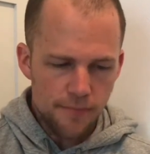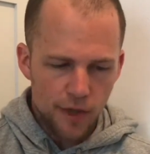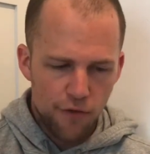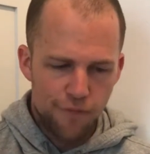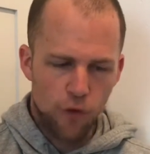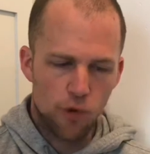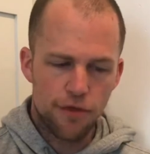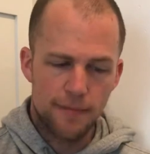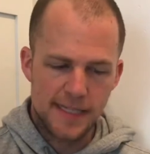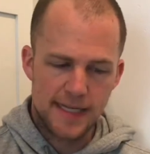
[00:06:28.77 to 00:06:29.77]

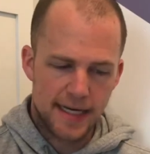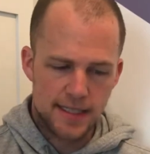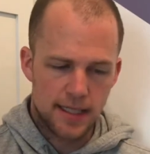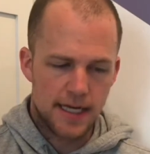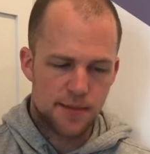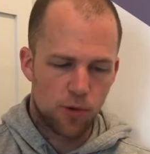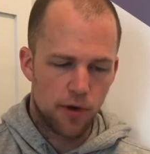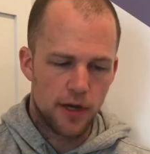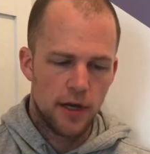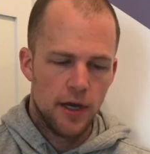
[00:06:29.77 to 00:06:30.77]
Fourth, my second to last
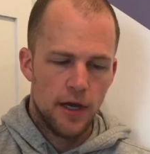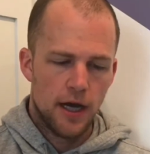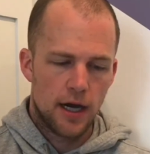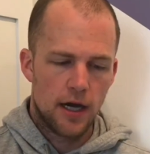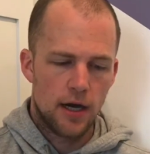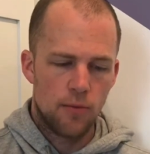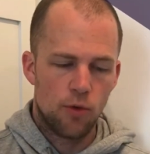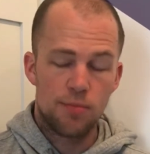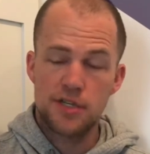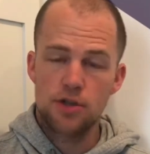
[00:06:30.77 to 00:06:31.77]
point,
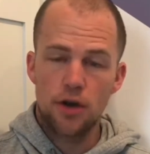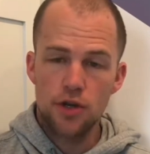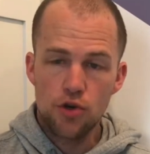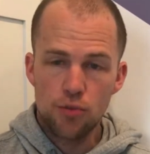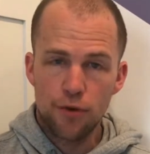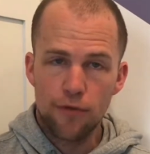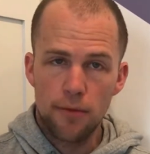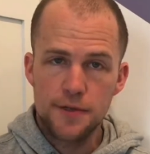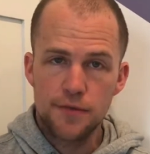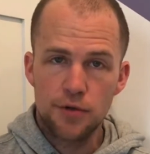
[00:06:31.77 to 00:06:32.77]
would be start a new
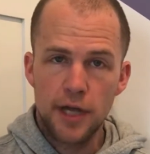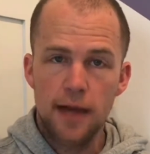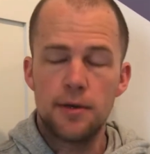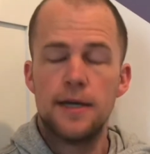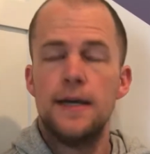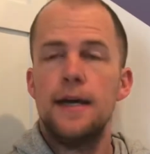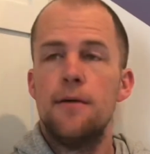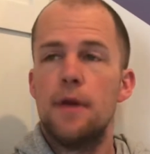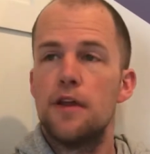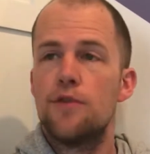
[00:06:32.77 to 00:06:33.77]
performance-fueled habit.
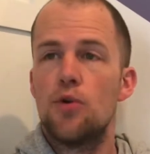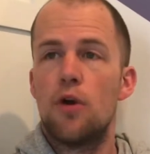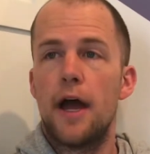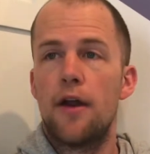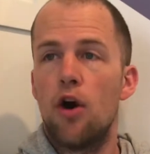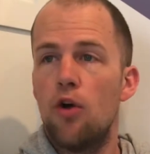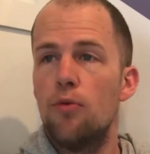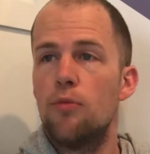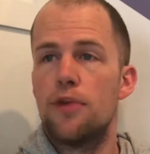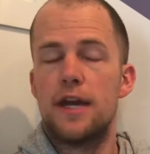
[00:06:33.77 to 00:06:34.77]
Many of you are at
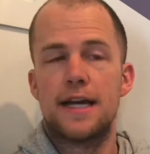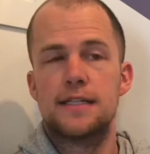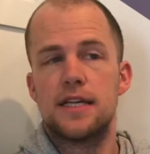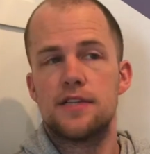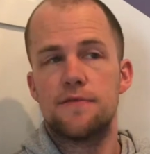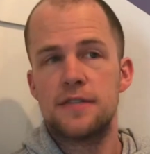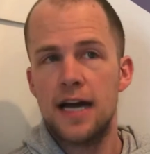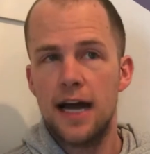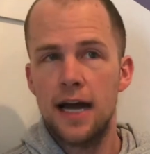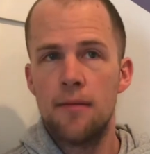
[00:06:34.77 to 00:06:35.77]
home with an excess of
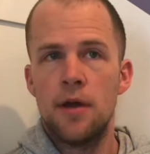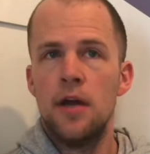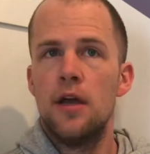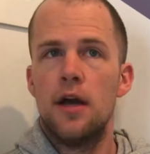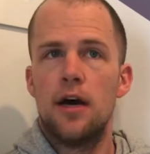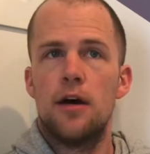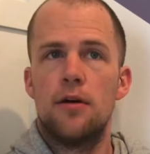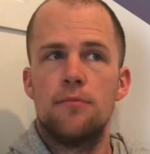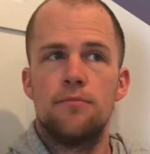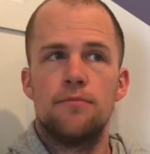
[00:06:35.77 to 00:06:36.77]
time.
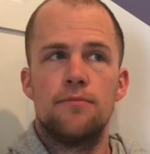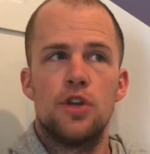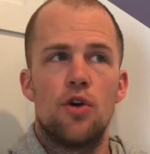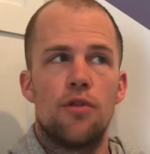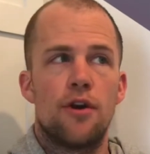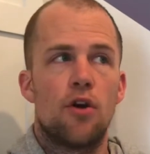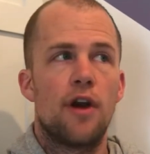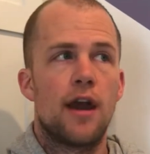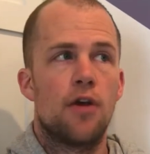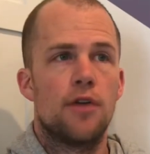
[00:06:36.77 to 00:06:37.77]
There are
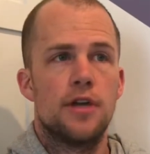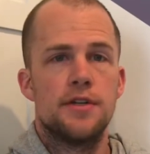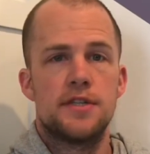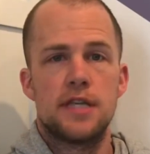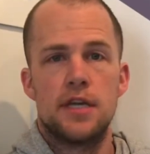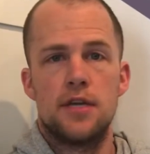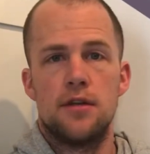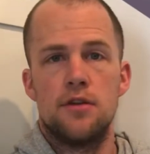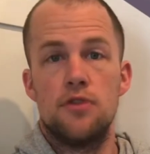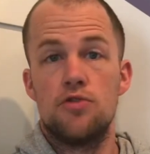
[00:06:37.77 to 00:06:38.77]
areas
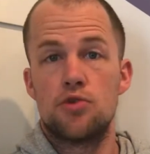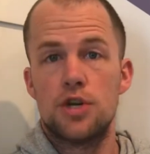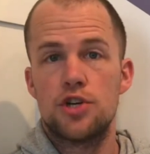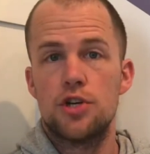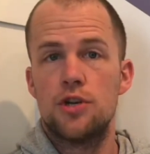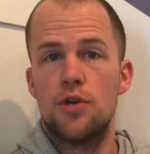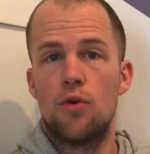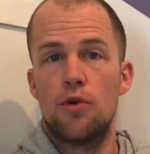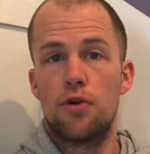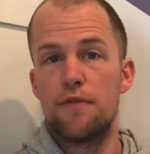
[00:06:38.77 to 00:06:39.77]
in nutrition
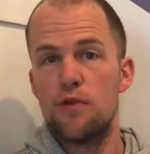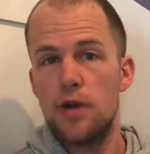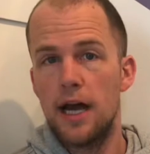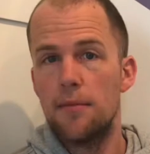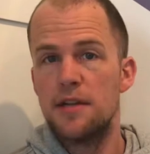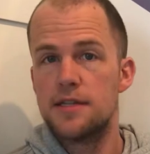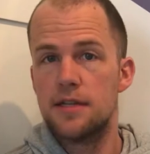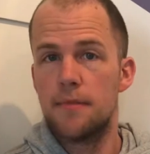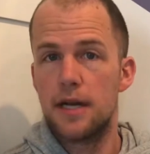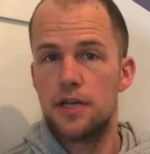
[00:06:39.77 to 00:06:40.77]
or your food habits
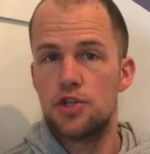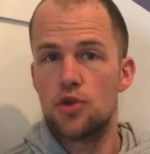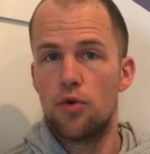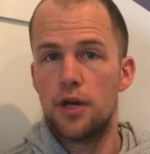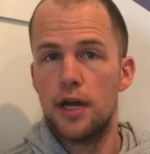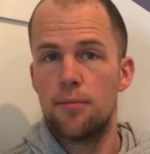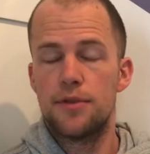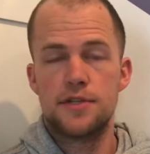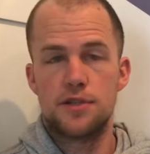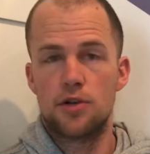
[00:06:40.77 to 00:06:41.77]
that might need shoring up.
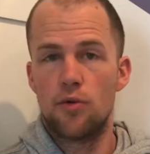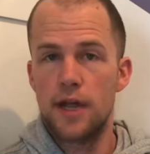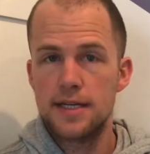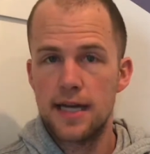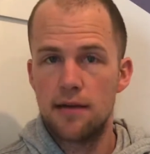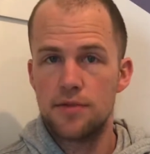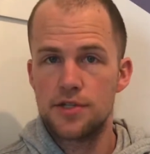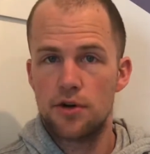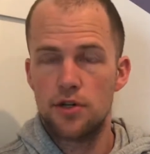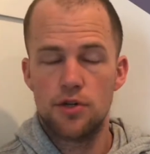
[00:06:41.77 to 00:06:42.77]
This is a great time to
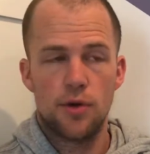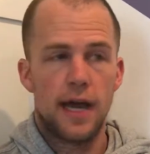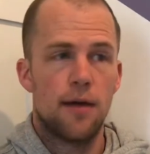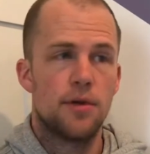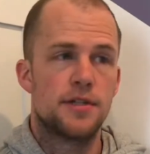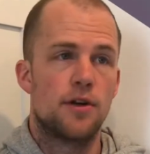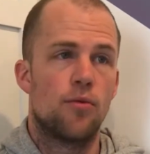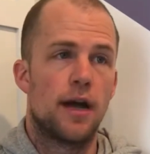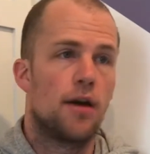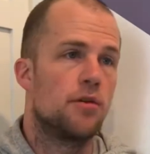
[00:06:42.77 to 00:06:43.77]
start a new habit
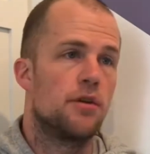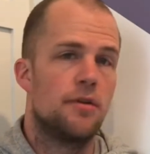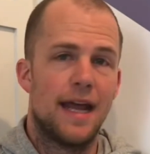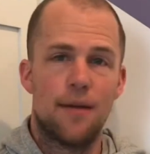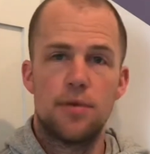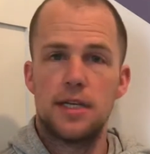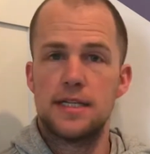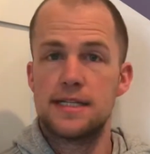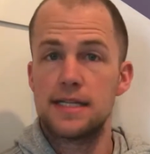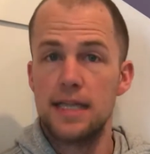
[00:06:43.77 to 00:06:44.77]
around napping
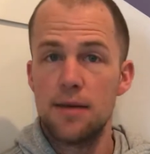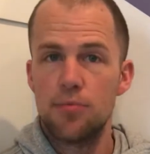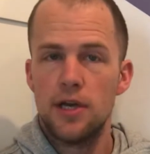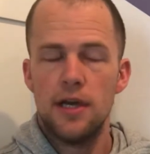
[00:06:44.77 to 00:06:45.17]
and sleep.